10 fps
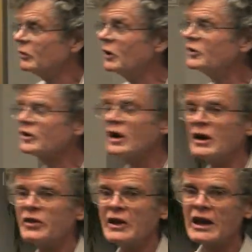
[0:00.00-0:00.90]
We're also going
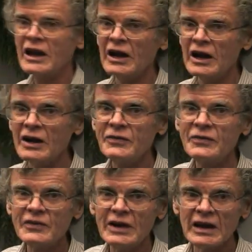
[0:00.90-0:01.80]
to think of
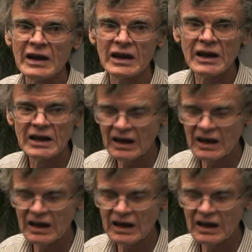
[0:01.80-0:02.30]
uh,